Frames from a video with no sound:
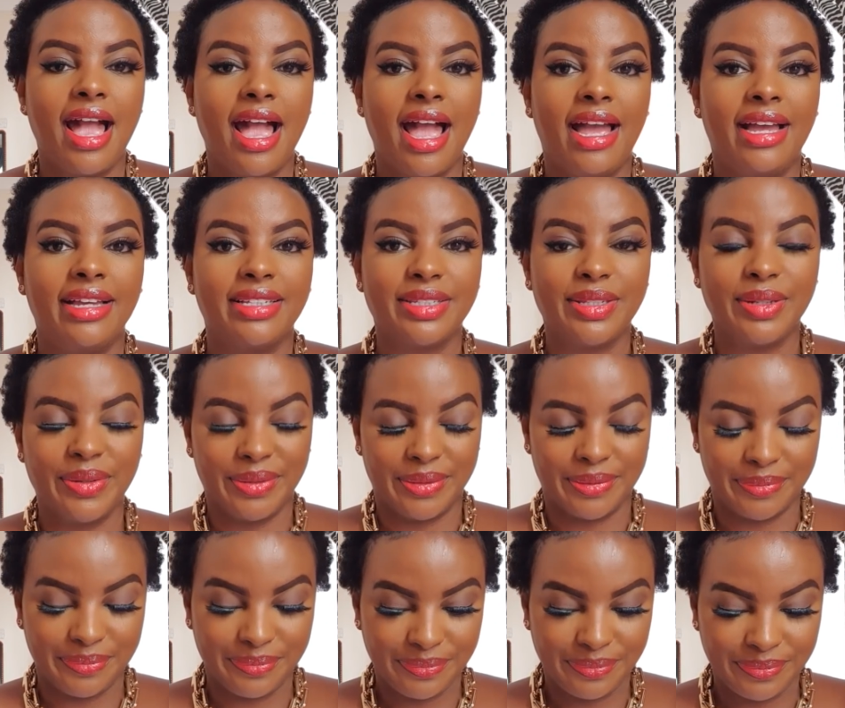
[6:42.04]
So
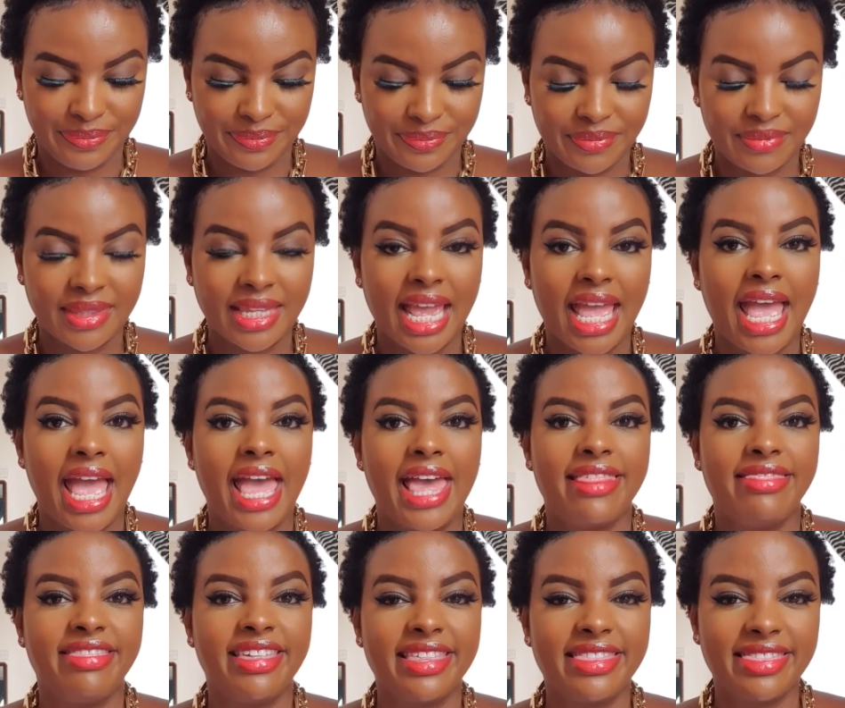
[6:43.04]

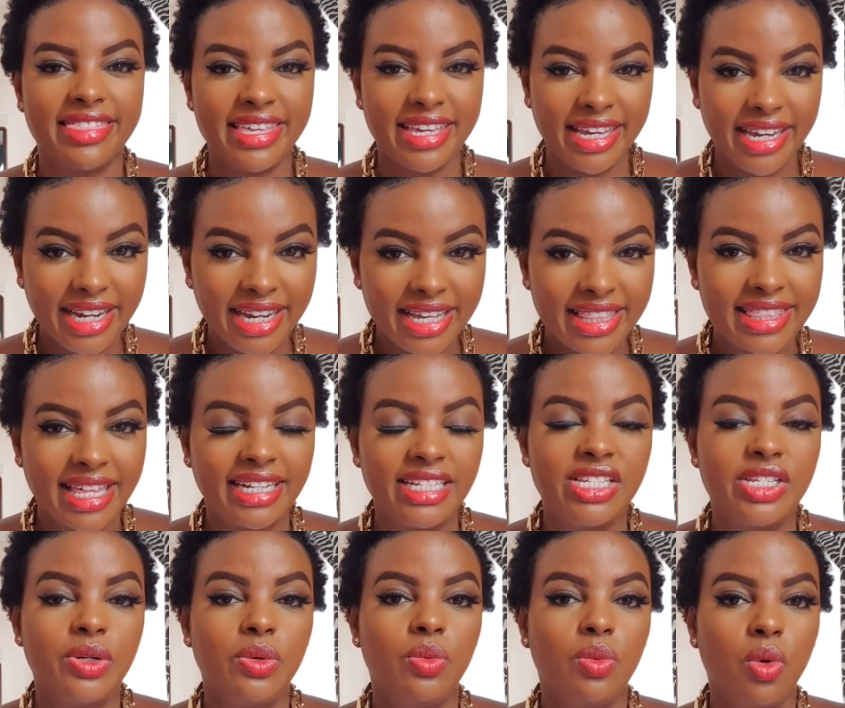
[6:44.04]
the thing
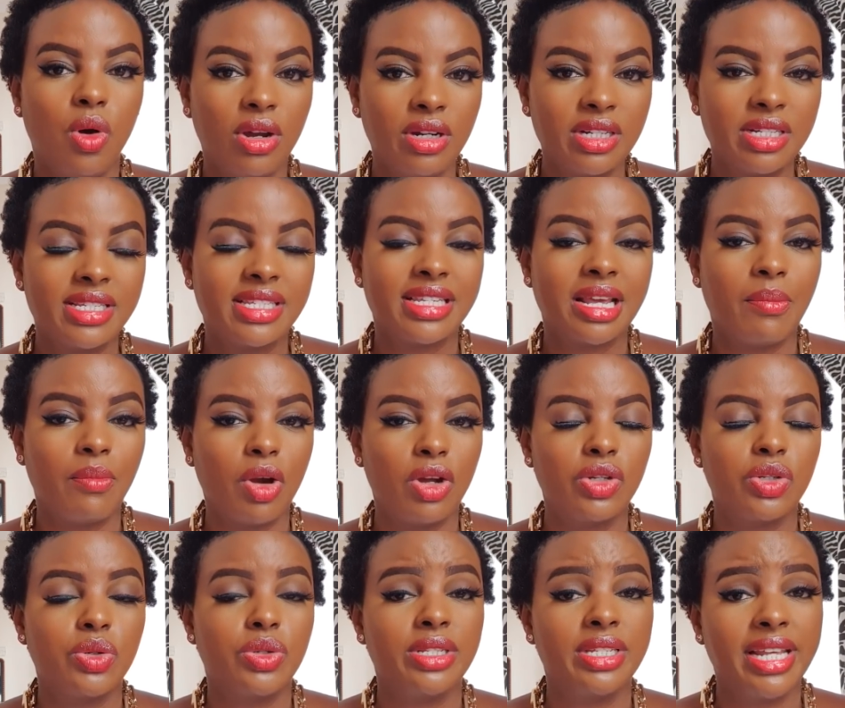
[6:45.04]
that you want someone
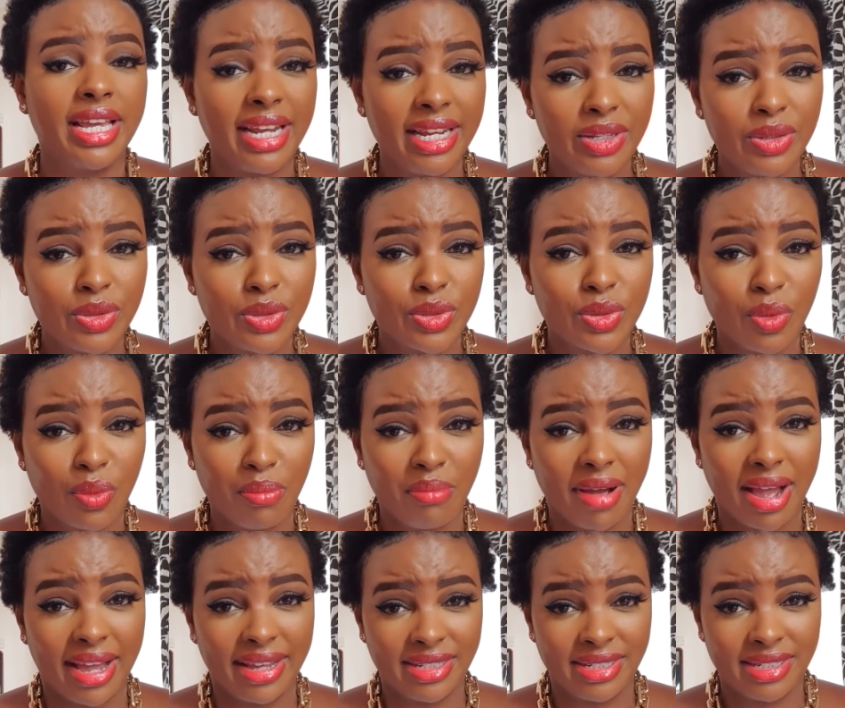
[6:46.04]
to tell you so
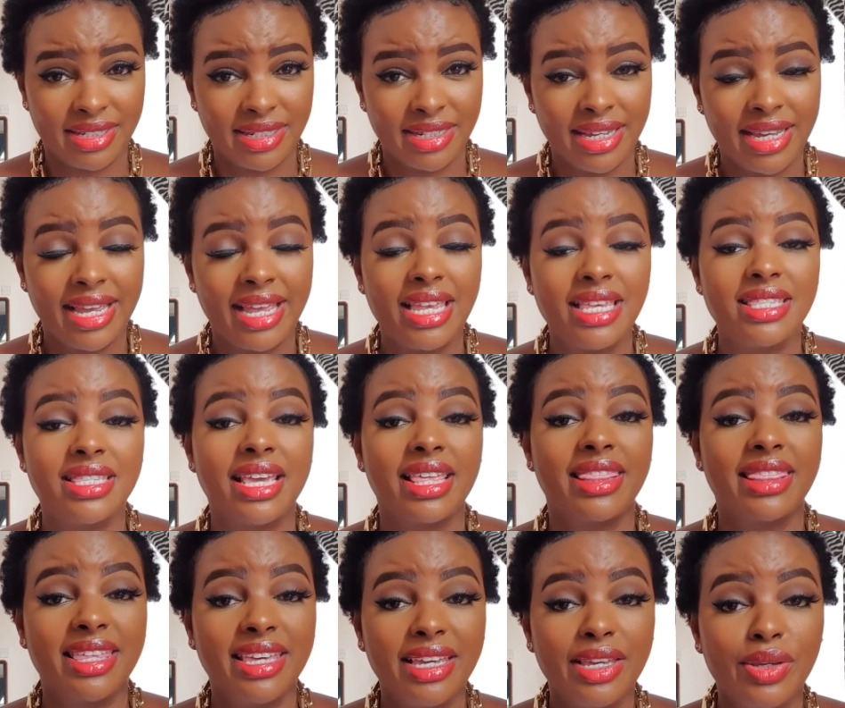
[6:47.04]
much is a
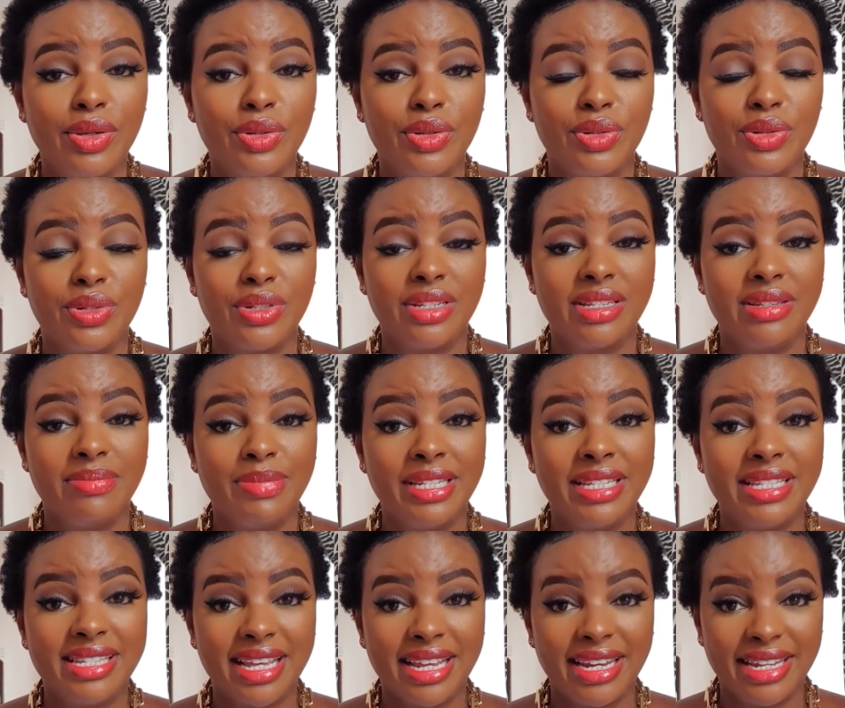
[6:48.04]
thing you should be
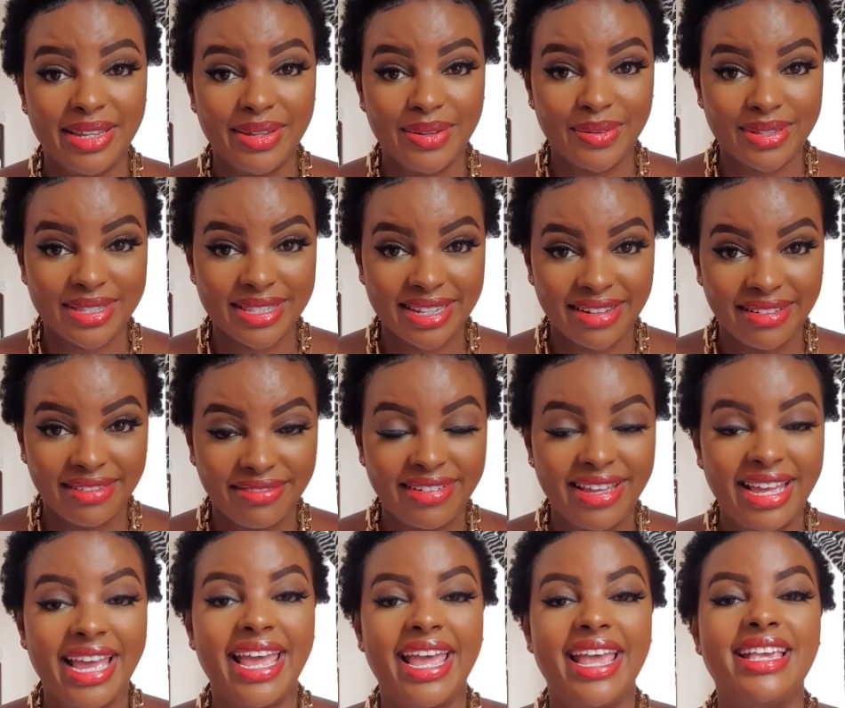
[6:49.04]
telling yourself,
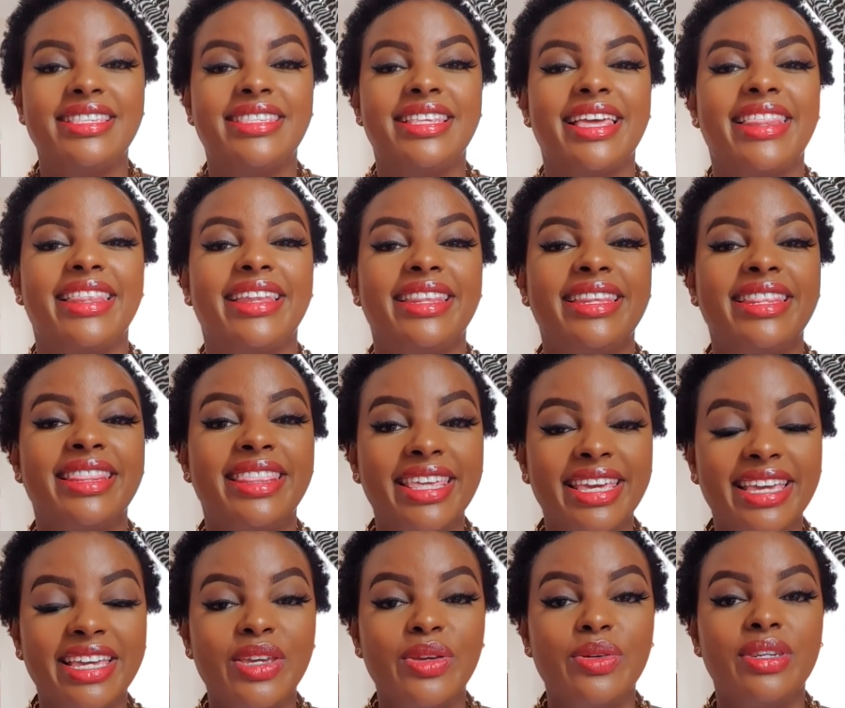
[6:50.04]
is a
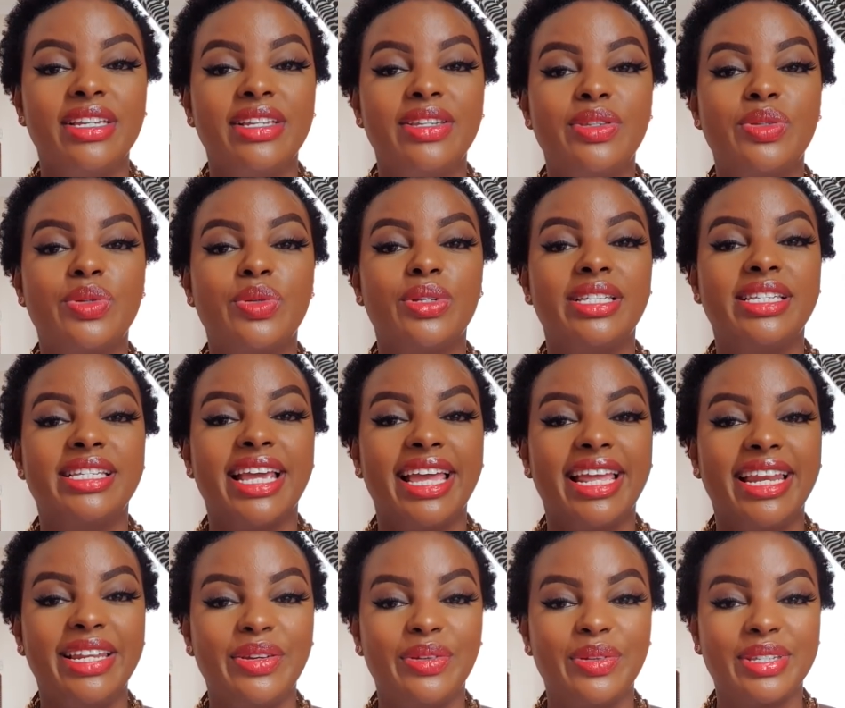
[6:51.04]
thing you need to tell
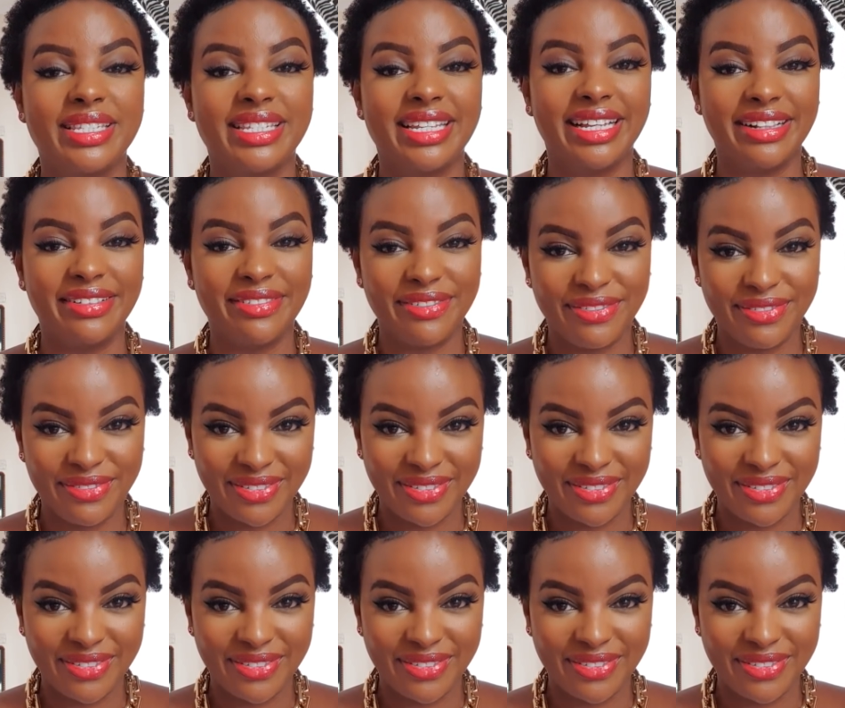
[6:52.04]
yourself.